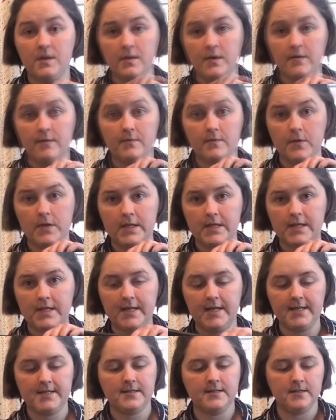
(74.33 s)
They're really
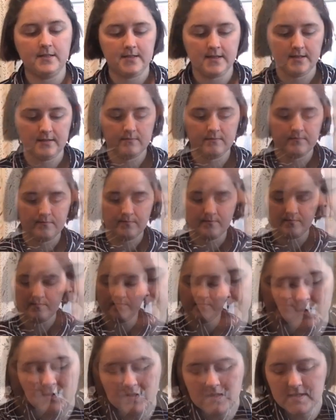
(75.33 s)
nice looking.
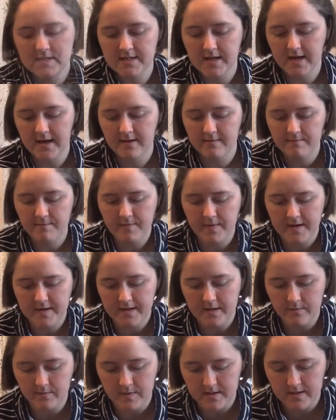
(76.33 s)
Those aside, find
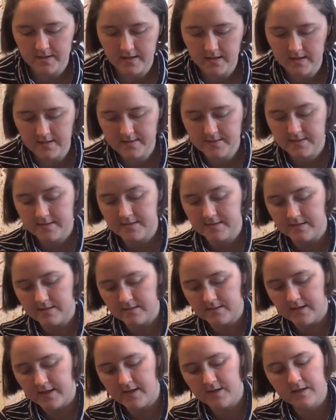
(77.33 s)
out what is still
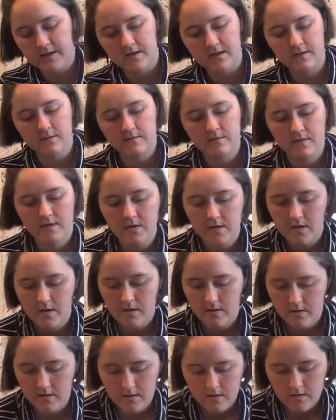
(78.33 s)
down here.
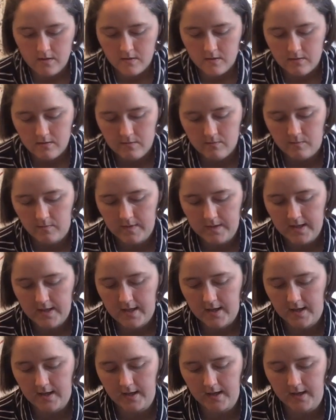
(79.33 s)
We
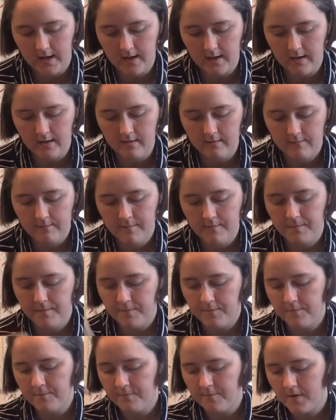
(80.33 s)
have
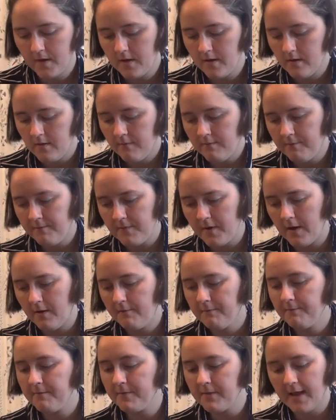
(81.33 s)
a
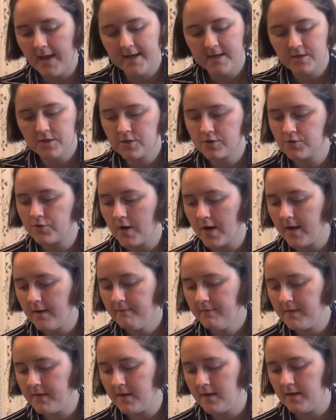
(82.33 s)
flash
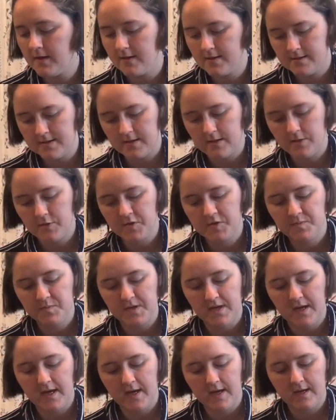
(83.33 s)
drive that is a U S
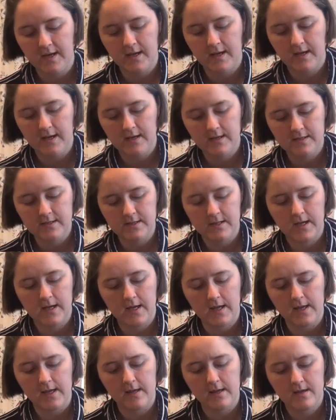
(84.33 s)
B A and
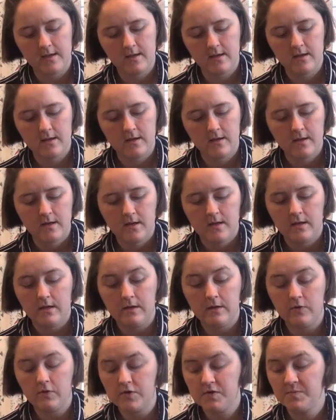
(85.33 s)

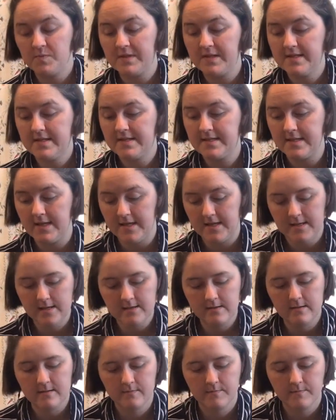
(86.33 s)
a U S B C.